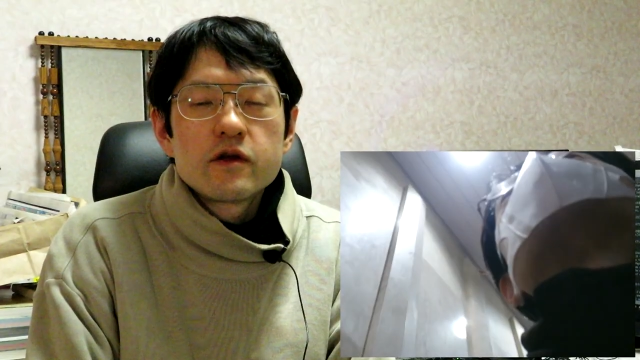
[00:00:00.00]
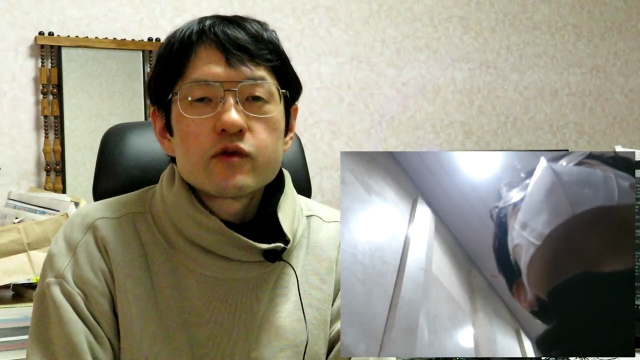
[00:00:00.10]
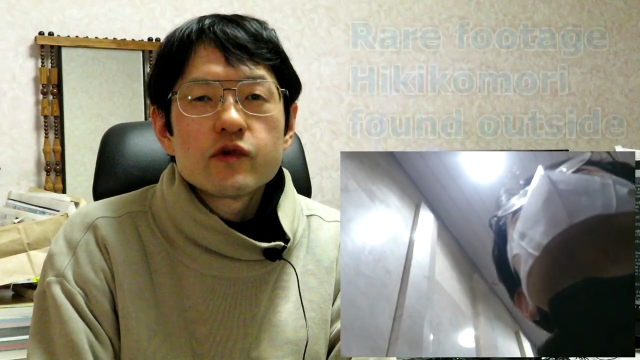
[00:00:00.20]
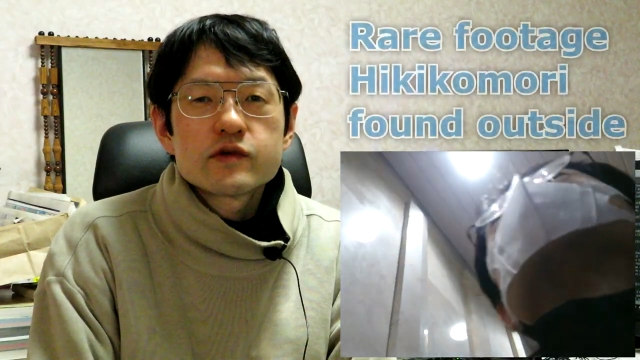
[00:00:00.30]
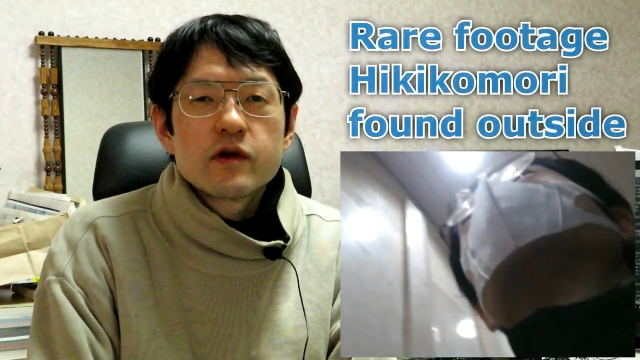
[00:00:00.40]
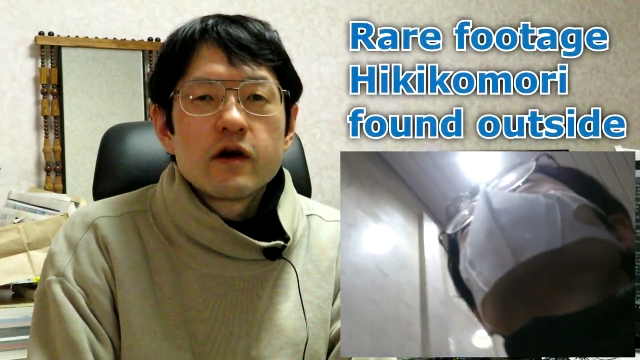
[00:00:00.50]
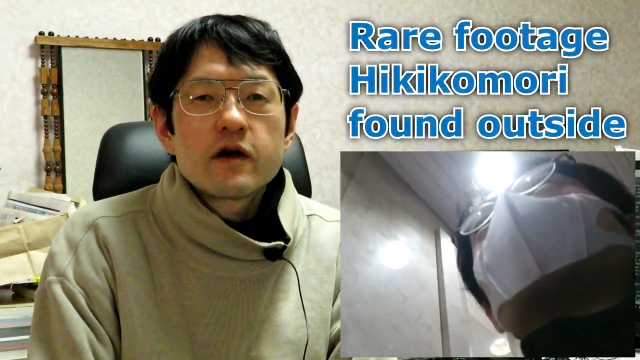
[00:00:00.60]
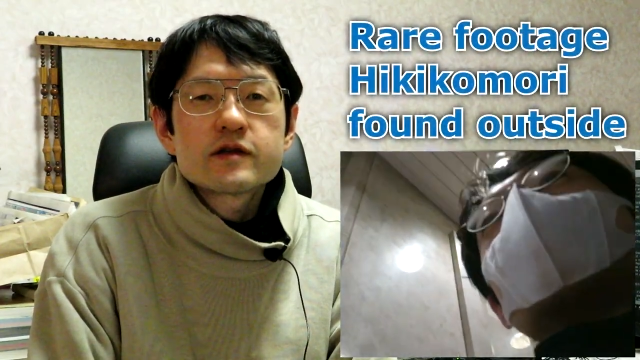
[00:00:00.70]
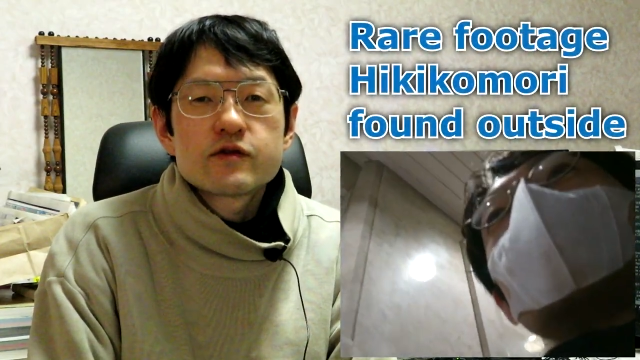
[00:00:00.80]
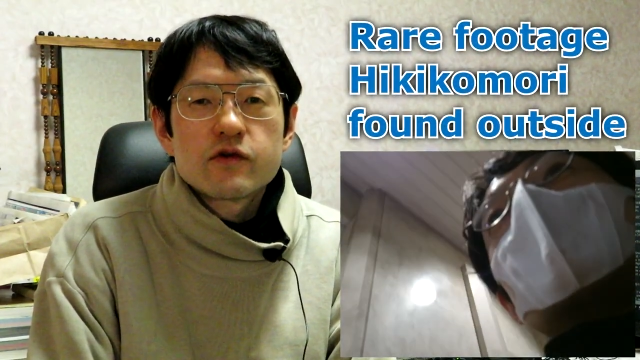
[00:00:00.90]
It was a
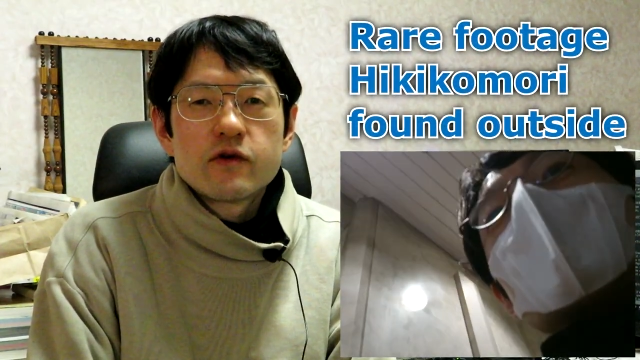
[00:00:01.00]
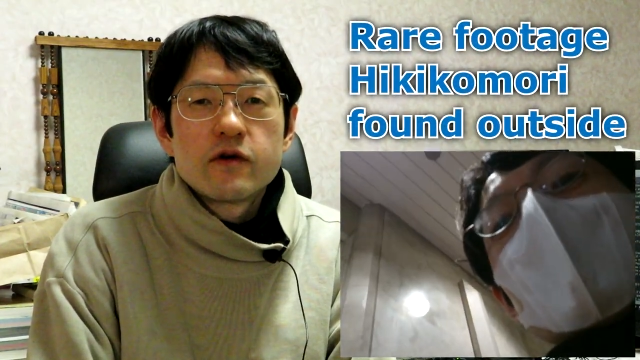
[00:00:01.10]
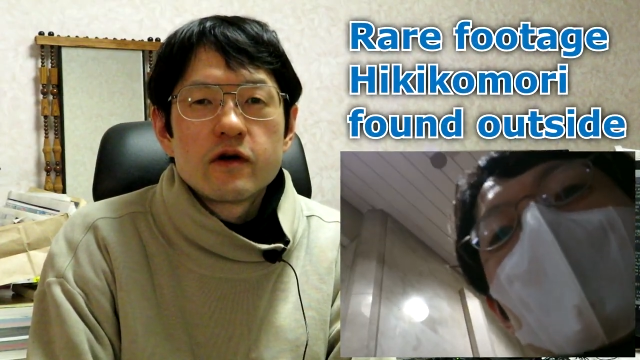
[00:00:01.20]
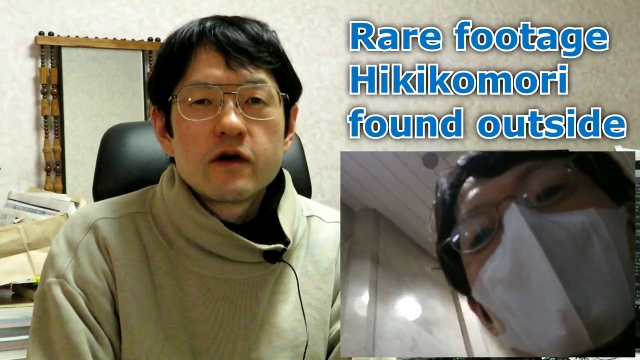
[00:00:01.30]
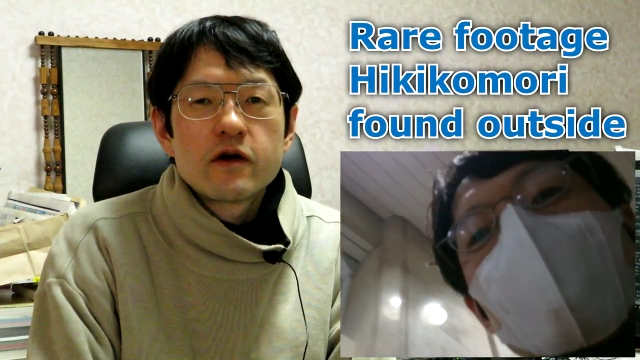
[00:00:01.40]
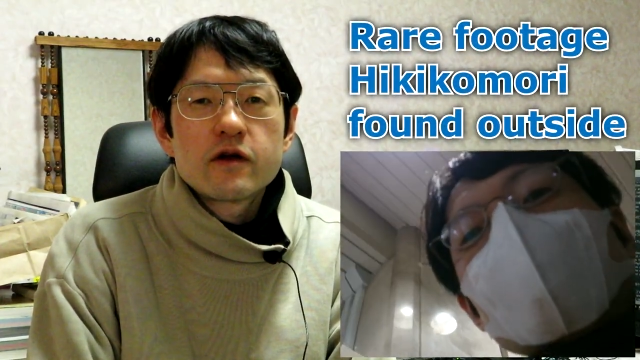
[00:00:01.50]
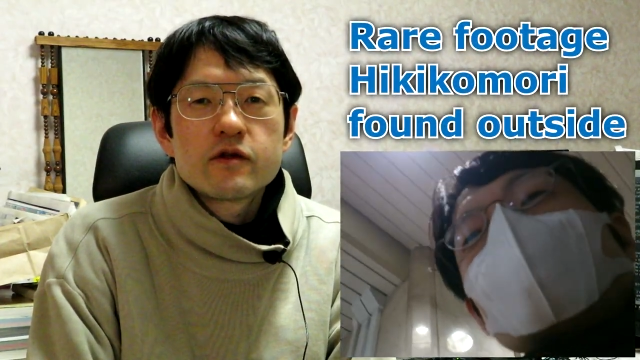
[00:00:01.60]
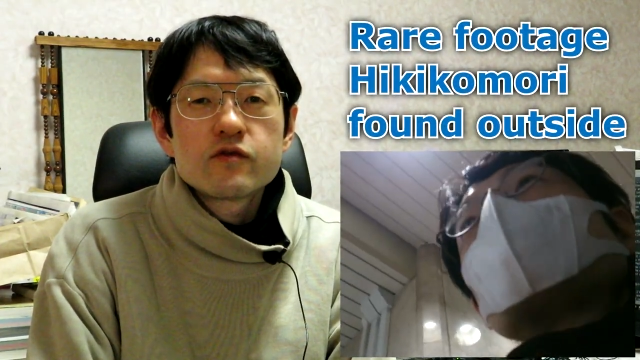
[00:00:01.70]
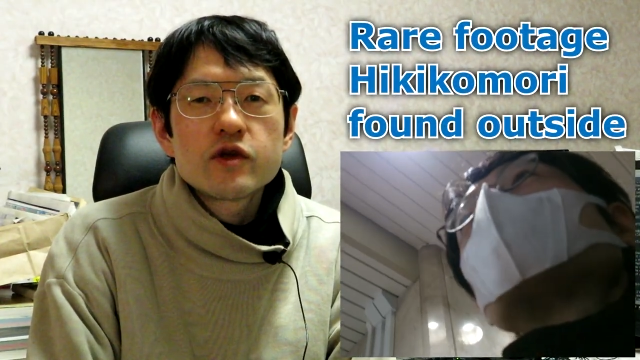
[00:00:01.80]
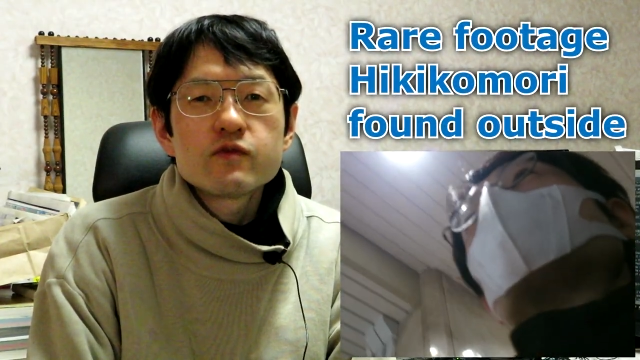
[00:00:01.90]
hassle,
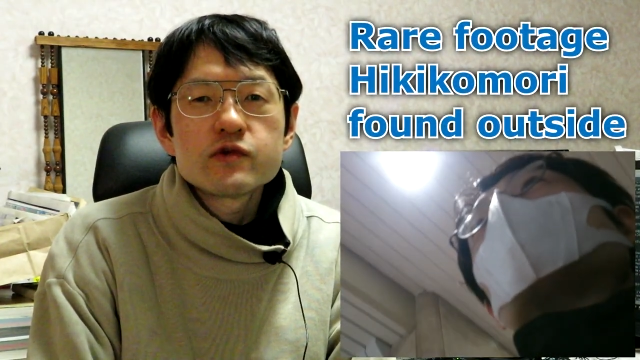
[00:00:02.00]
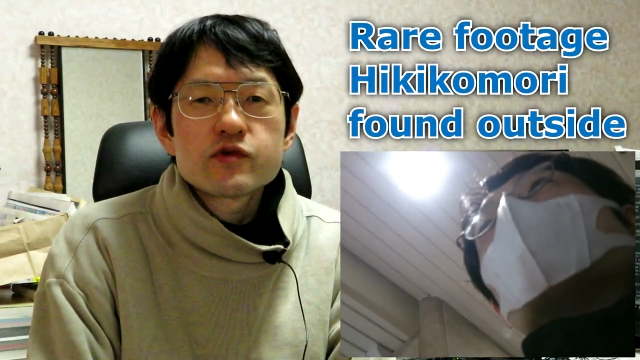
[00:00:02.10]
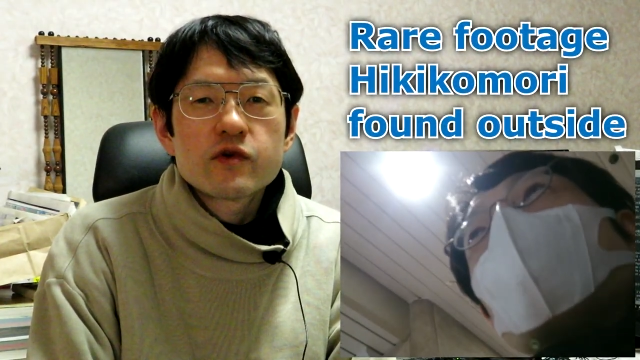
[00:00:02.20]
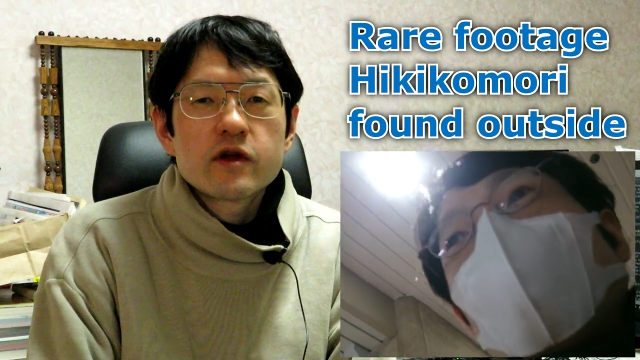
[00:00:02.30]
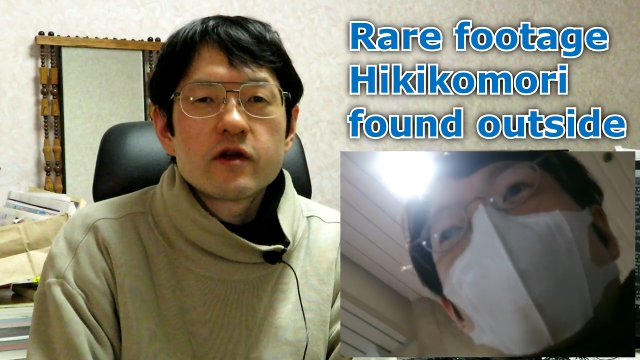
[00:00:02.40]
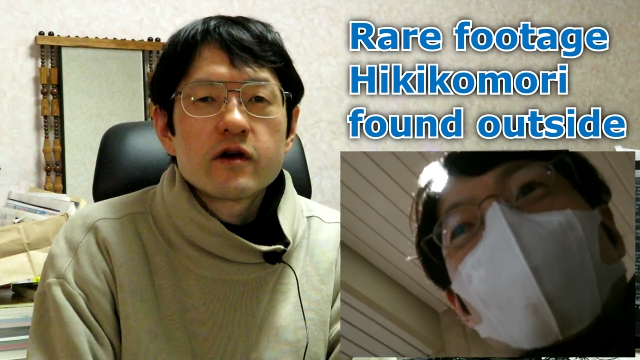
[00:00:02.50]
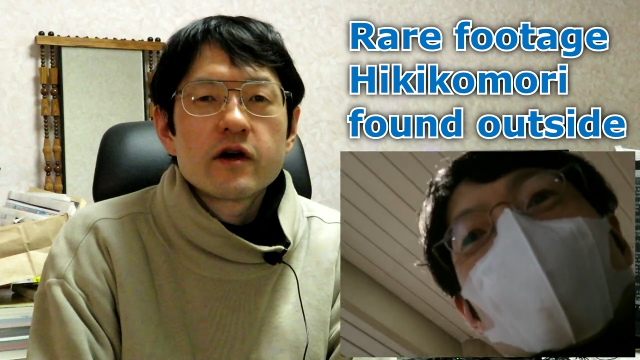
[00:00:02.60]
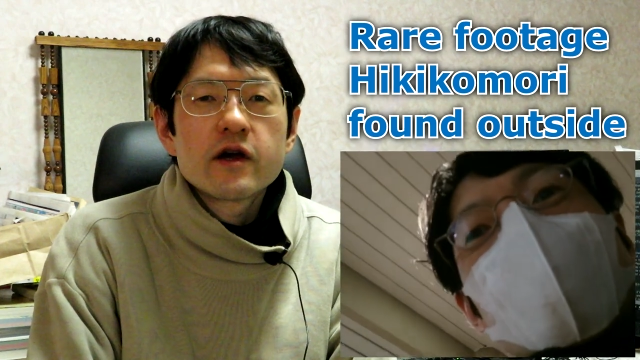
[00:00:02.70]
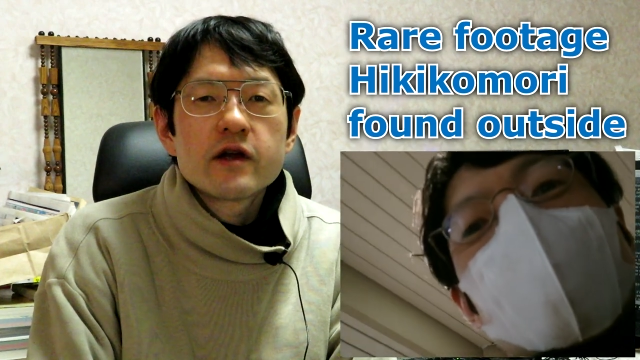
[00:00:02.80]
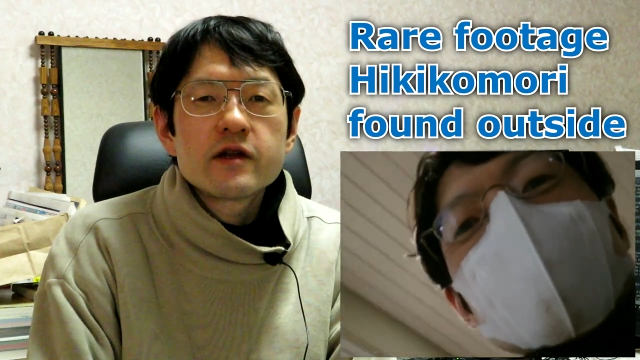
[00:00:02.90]
and eventually
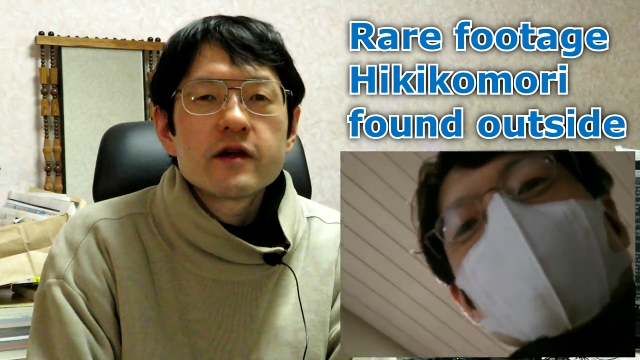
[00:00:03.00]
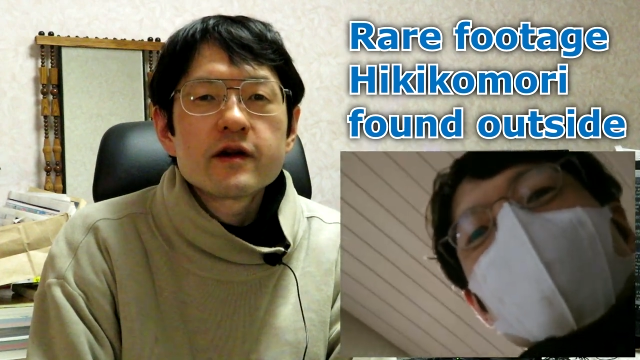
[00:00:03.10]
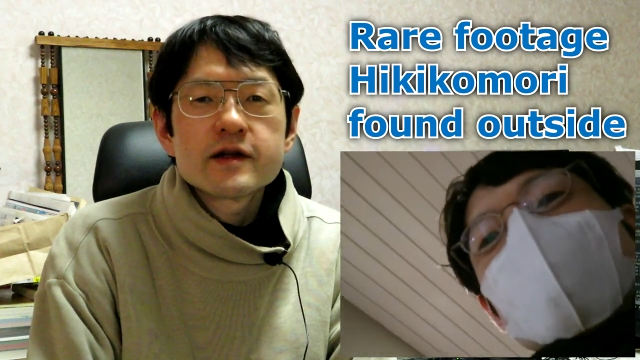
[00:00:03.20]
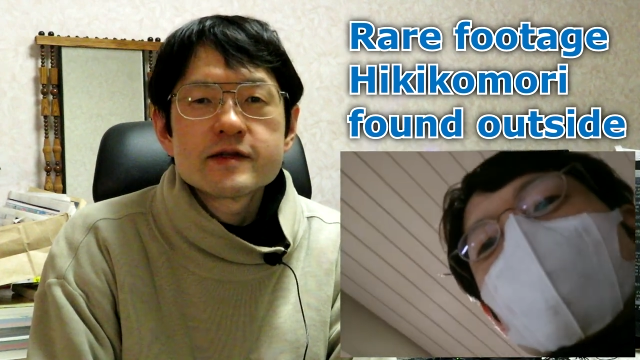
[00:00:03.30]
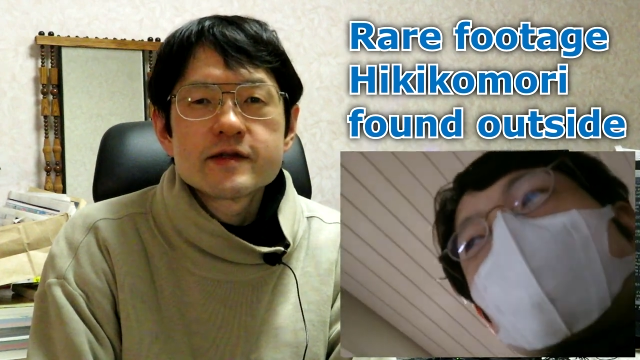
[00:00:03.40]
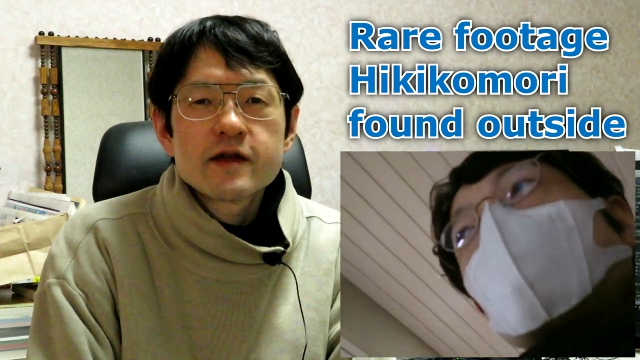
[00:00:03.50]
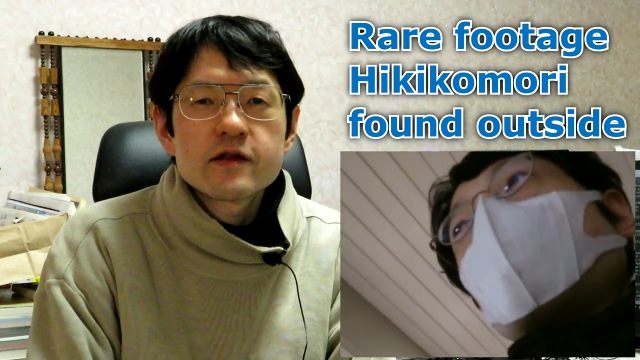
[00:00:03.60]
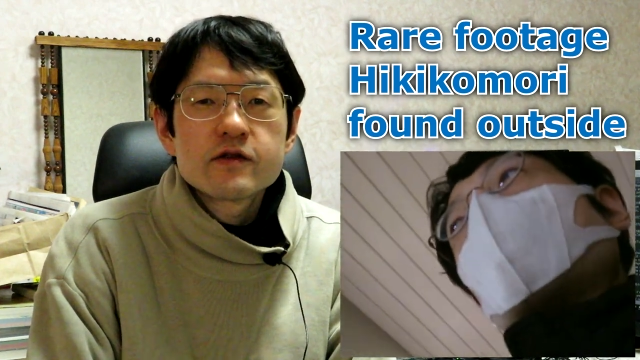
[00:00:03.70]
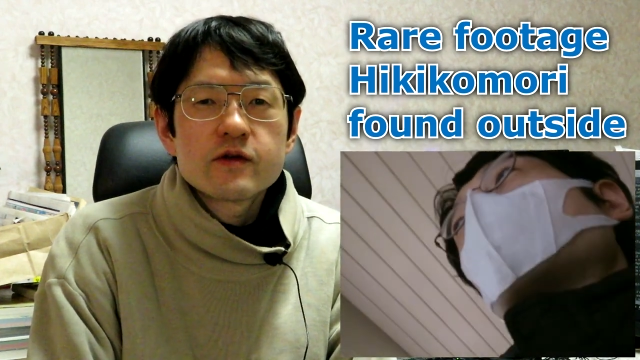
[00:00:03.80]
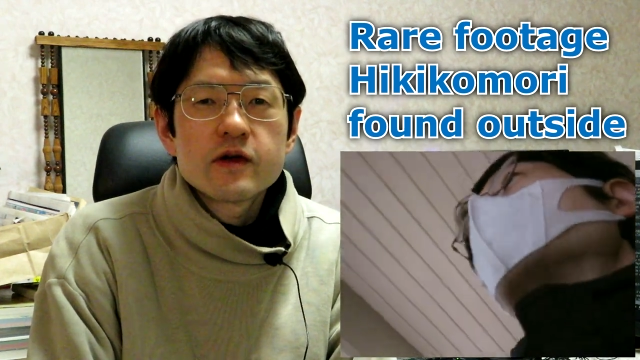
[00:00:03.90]
I realized
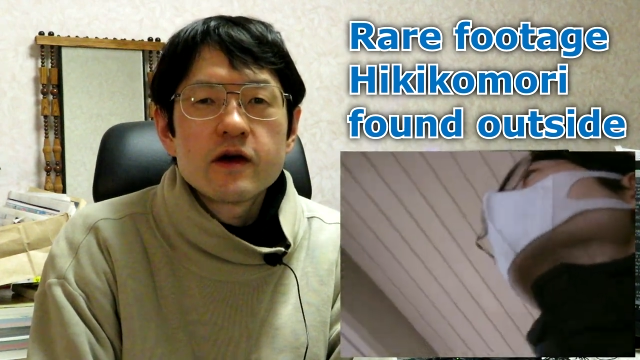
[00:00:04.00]
that